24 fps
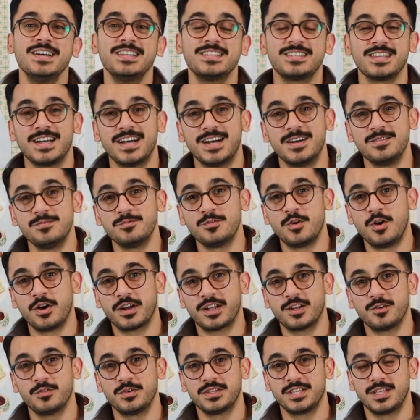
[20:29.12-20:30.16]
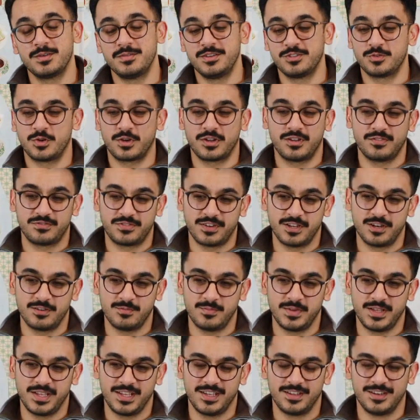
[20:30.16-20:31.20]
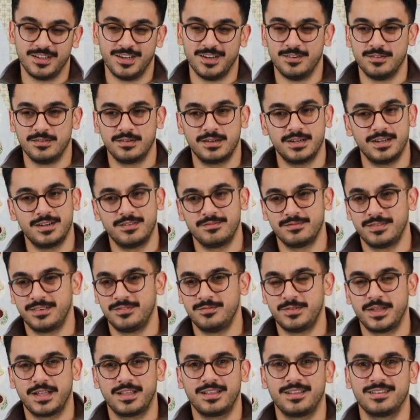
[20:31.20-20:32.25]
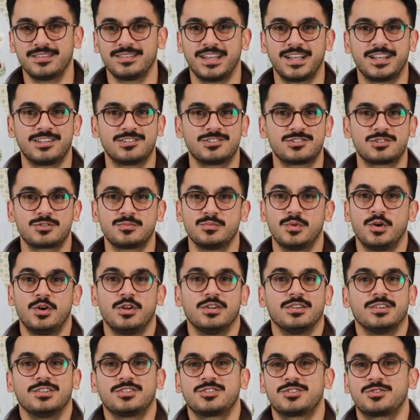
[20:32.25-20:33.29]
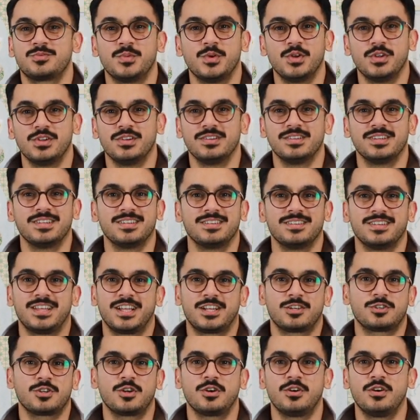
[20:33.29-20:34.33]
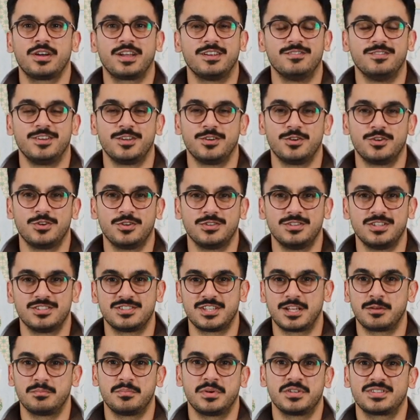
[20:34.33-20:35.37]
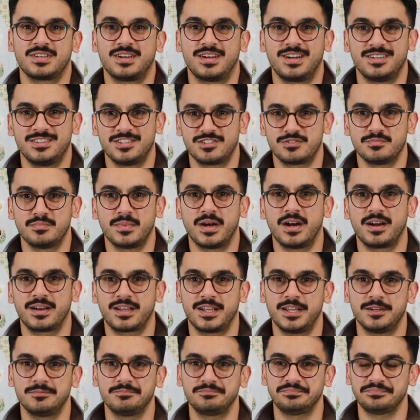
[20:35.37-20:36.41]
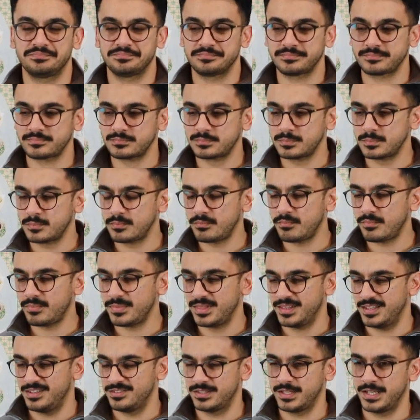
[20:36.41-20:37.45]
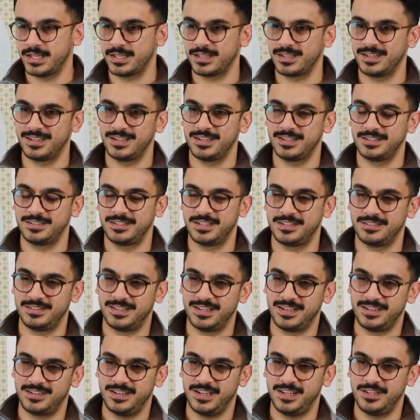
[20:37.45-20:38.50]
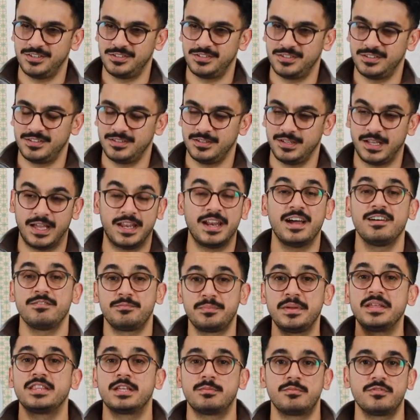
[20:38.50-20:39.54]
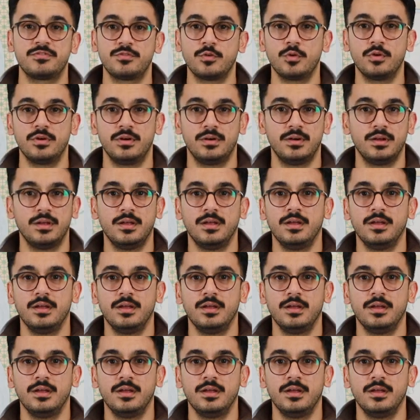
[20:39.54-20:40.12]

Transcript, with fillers: So I'm walking with him, he's walking in front of me, you know, I'm um, making like small, small like talk, and we go to this like bazaar, this market. It's like, uh, there, there is, and I've been there before.